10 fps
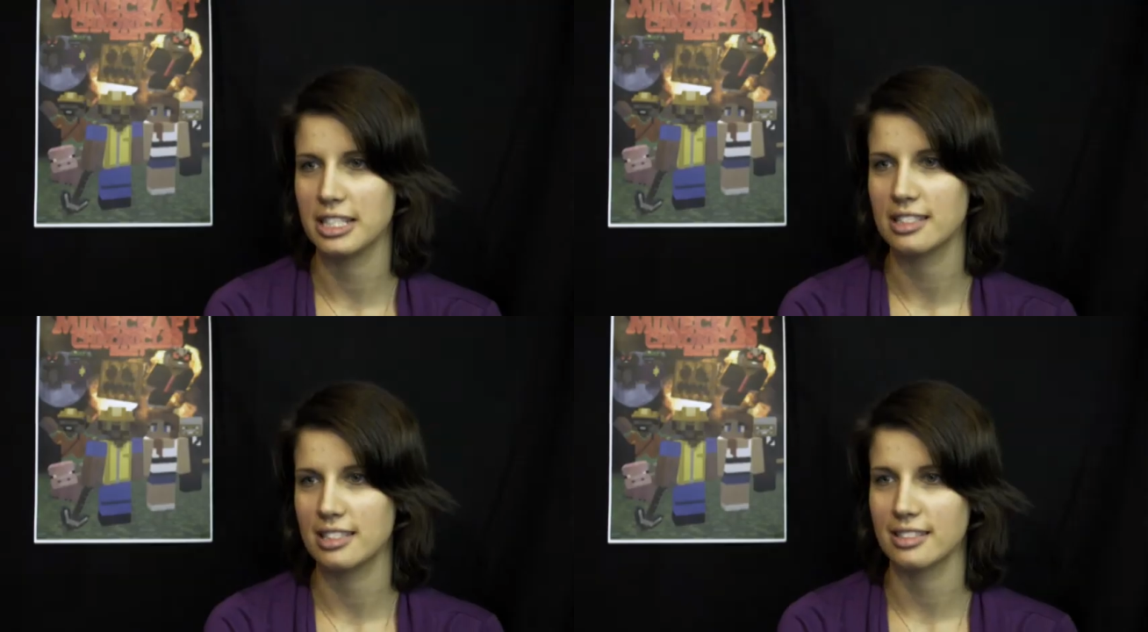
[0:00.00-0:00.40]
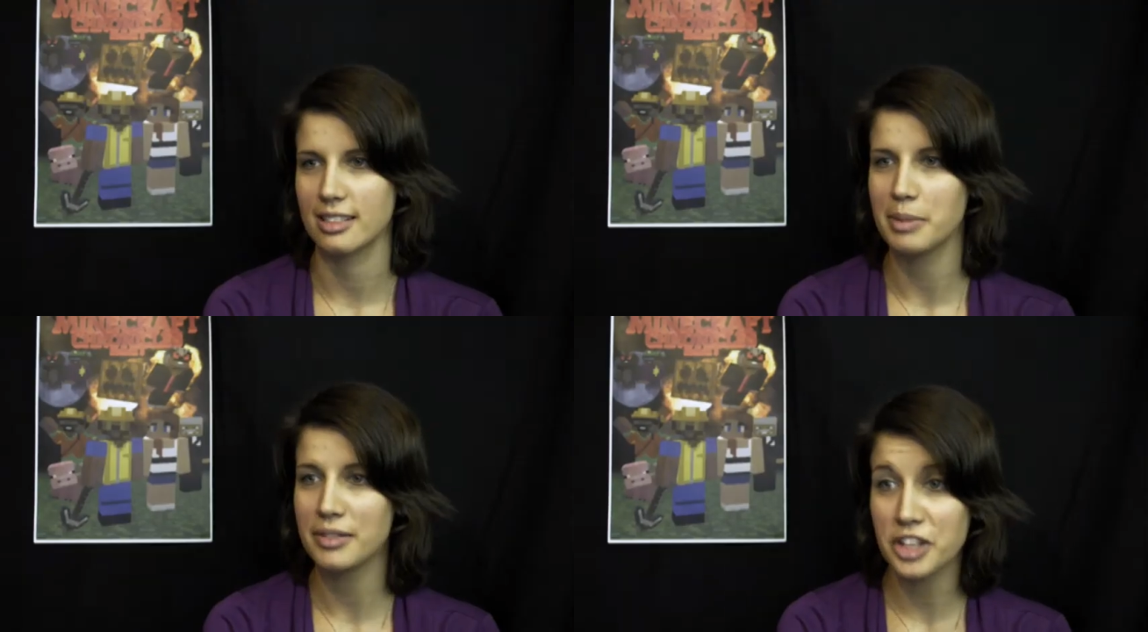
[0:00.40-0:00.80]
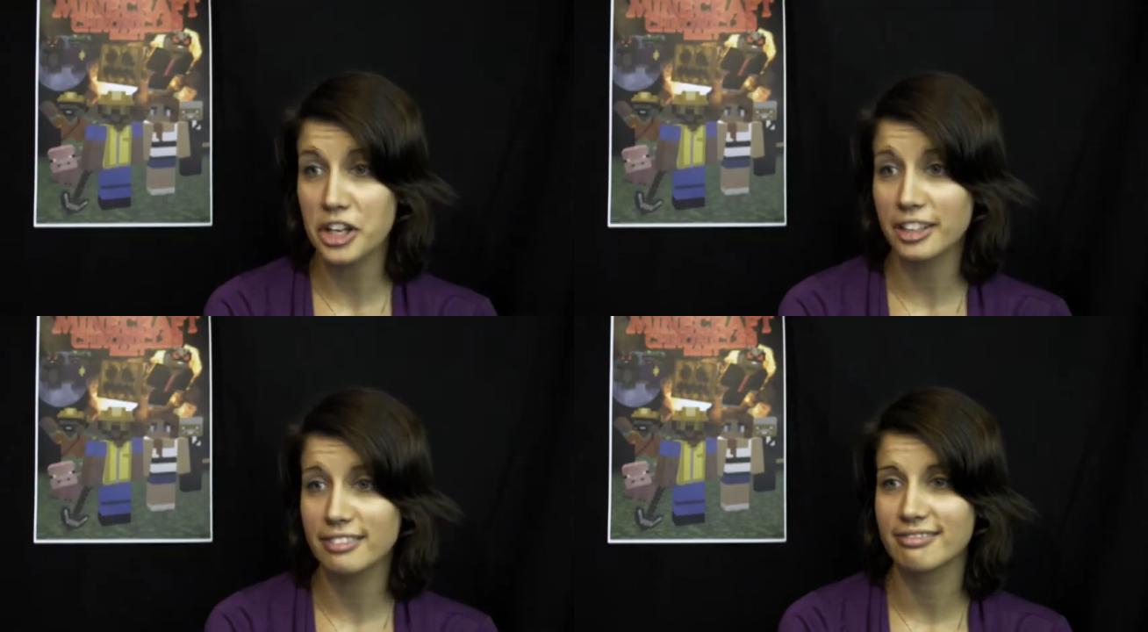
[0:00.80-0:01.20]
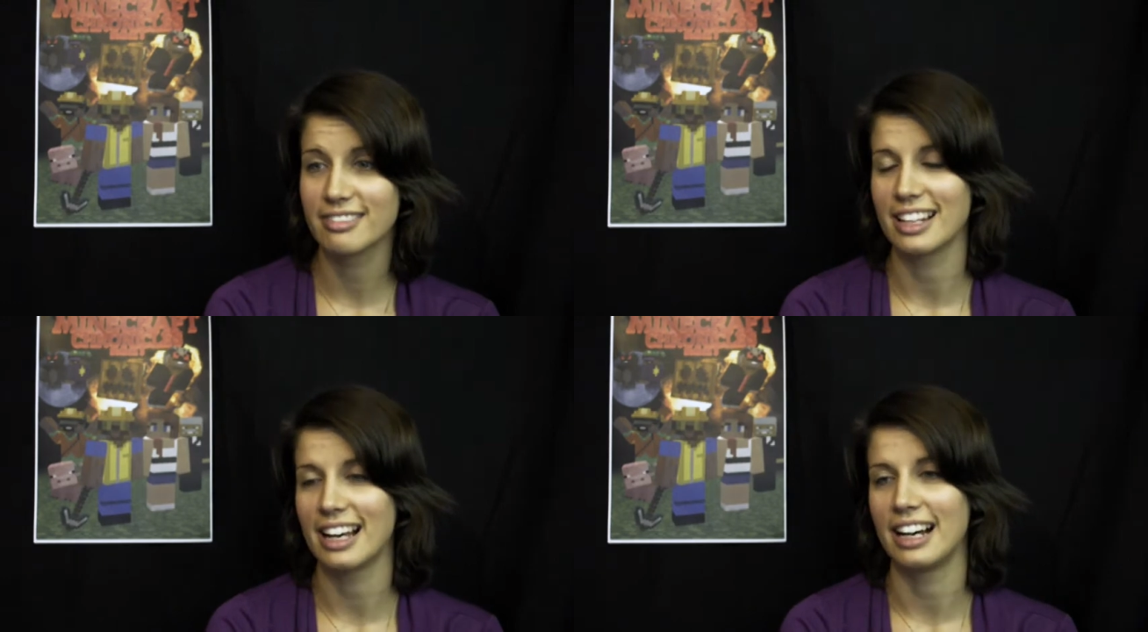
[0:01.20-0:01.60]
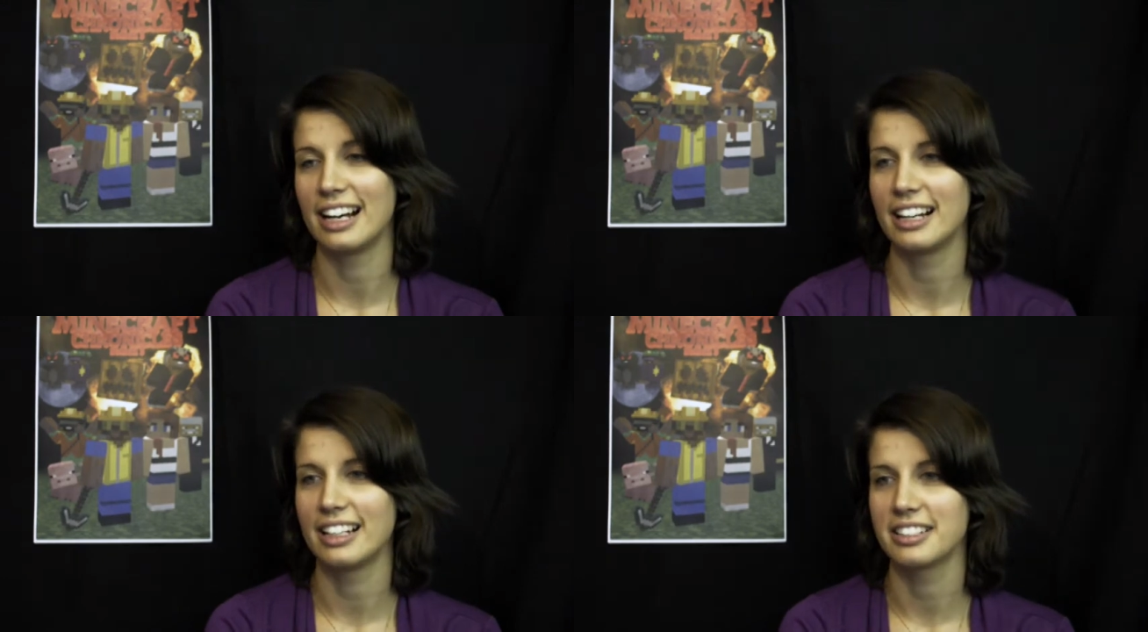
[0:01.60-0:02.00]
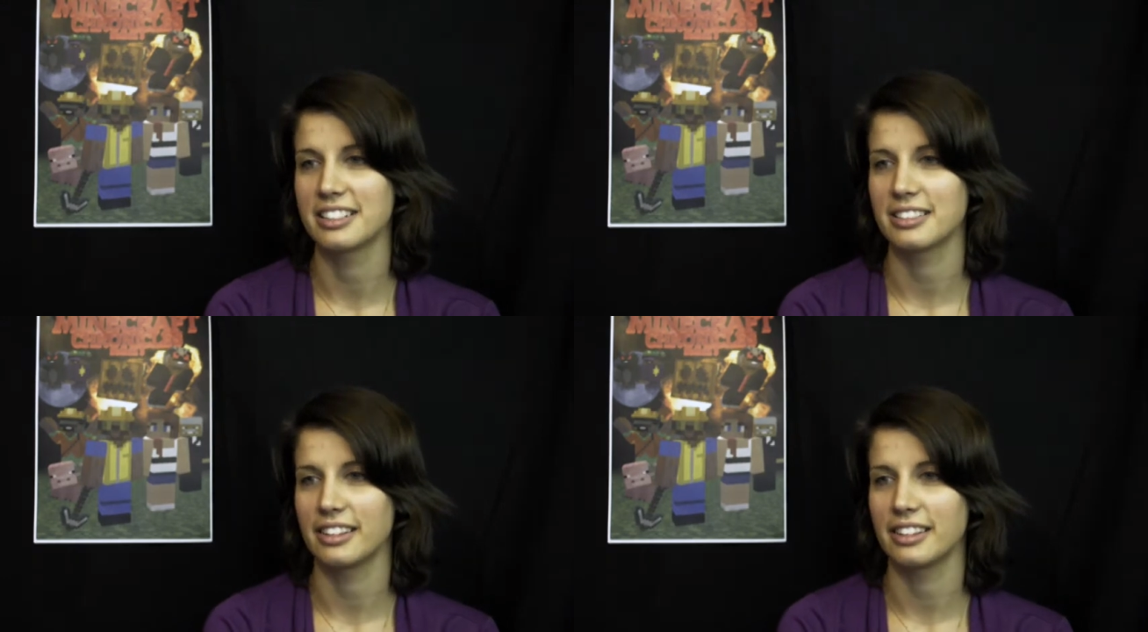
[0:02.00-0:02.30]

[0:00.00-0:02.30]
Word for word: She's a bit of a nerd. Uh,